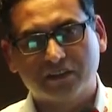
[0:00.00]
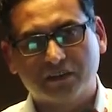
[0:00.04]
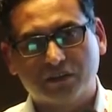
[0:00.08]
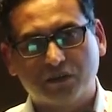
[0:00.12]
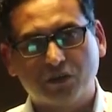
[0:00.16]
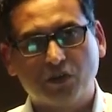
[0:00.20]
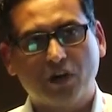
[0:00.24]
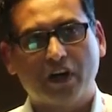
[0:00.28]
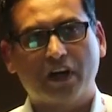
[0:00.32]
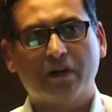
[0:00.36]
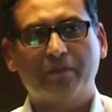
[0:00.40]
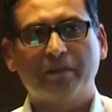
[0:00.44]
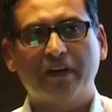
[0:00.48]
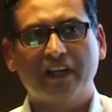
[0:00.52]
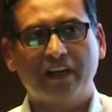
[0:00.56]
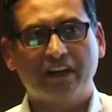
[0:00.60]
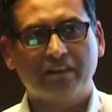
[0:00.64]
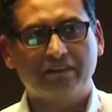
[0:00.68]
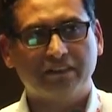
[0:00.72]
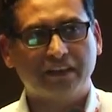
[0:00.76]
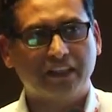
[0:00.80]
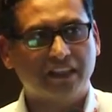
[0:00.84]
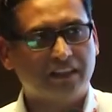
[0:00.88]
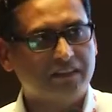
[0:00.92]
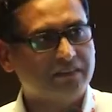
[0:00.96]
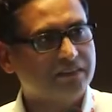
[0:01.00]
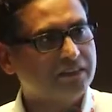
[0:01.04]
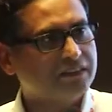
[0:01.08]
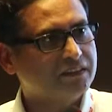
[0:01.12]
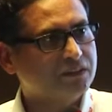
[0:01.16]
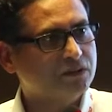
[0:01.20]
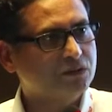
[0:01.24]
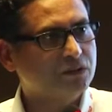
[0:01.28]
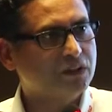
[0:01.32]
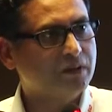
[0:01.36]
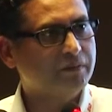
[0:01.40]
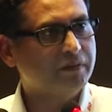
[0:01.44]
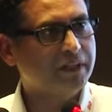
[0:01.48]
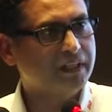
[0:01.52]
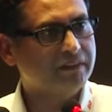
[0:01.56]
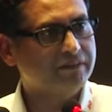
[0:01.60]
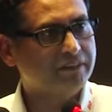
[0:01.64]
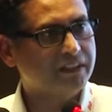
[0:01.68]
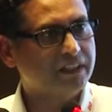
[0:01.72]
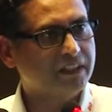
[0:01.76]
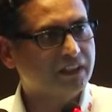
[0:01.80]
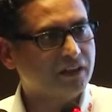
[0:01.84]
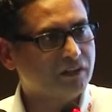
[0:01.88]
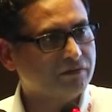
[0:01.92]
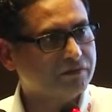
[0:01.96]
to our benefit, to the
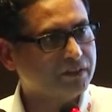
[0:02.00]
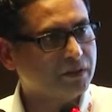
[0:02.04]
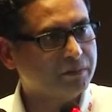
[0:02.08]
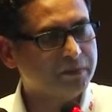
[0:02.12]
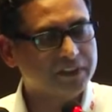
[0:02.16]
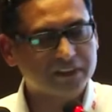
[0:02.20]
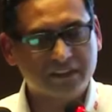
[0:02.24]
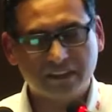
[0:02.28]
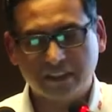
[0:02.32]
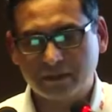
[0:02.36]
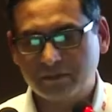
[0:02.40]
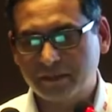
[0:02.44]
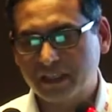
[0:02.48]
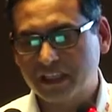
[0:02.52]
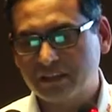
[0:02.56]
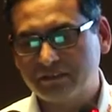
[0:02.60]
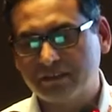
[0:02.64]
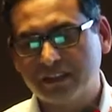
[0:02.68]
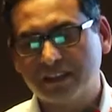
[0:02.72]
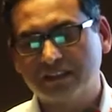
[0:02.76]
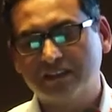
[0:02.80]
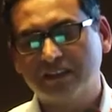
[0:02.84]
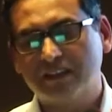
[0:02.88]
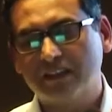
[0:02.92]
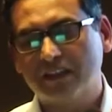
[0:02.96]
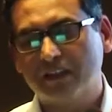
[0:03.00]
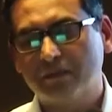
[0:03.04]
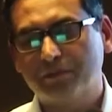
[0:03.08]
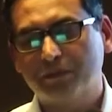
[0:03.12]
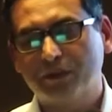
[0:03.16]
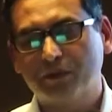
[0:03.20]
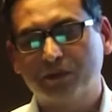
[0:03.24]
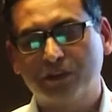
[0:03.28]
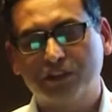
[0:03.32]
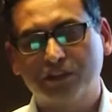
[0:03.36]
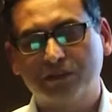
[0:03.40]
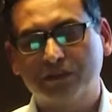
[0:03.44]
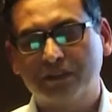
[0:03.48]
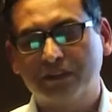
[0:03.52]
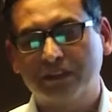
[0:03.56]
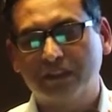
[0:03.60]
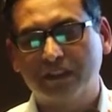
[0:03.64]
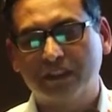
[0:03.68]
benefit of domestic manufacturer has proposed